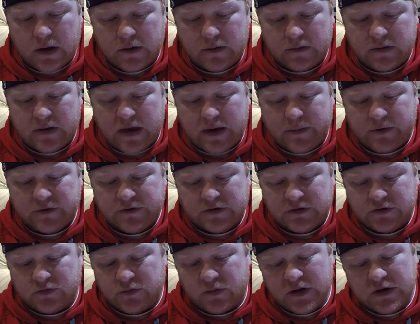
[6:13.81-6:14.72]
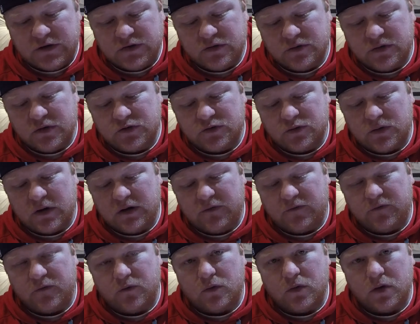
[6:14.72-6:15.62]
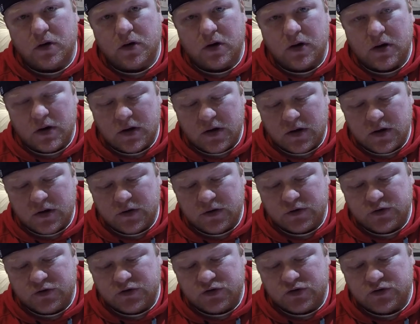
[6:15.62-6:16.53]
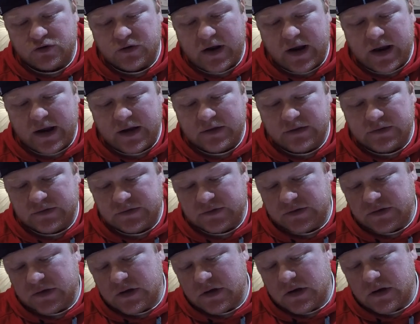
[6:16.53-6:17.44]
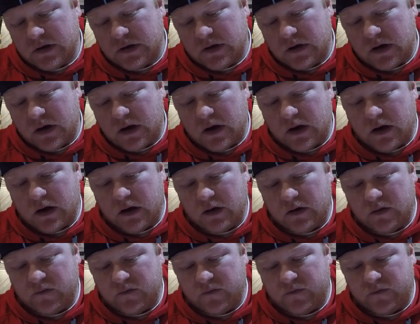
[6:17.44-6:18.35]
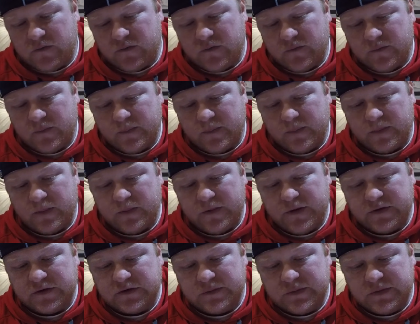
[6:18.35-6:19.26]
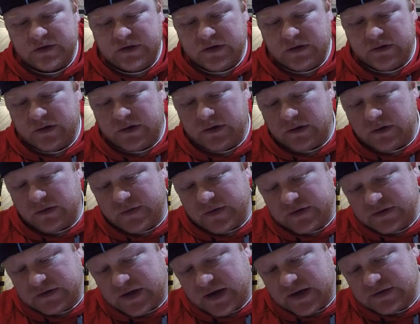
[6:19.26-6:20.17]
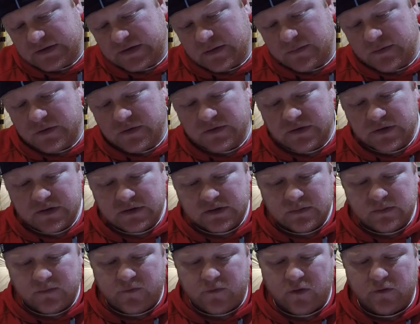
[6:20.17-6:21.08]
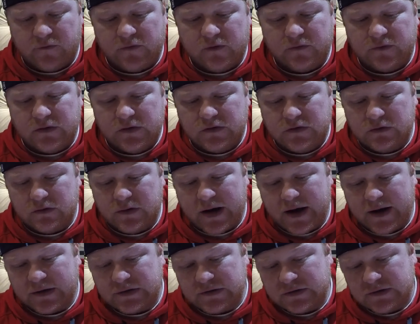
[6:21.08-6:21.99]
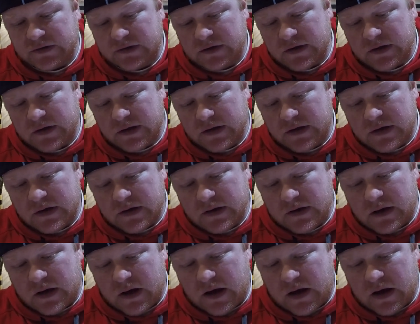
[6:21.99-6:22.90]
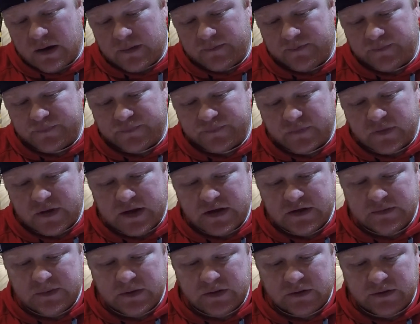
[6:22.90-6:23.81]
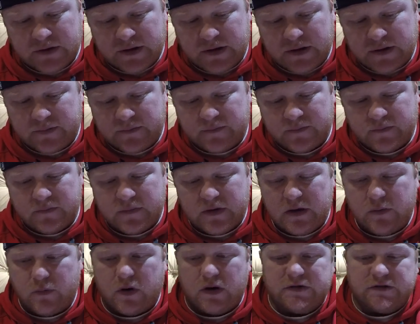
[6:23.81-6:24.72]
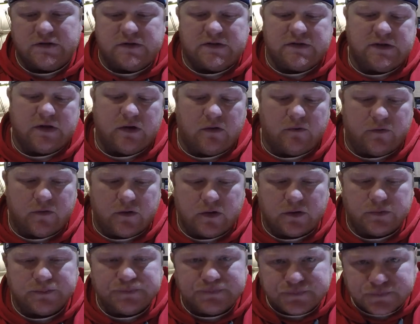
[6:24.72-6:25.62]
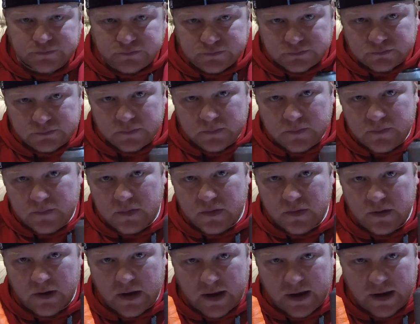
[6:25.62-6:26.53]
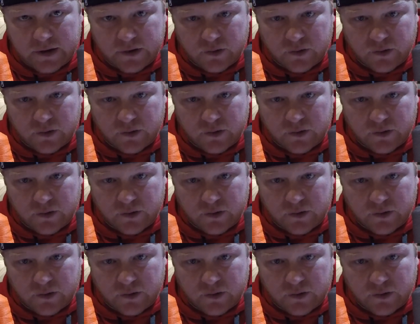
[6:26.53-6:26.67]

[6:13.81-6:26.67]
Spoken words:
cables are 22 to 24 strands of this material. In this case, I'm using some 452X. He's building, he wants silver and